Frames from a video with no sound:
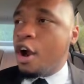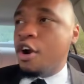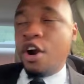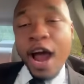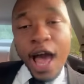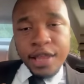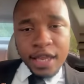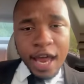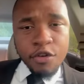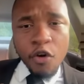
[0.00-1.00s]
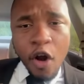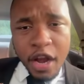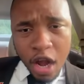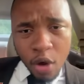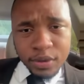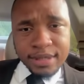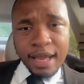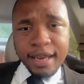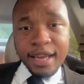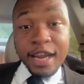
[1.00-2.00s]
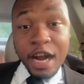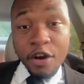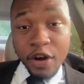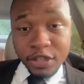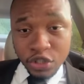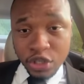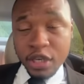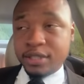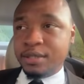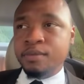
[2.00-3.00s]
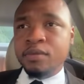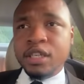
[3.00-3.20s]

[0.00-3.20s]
rather than running outside there in a red sheet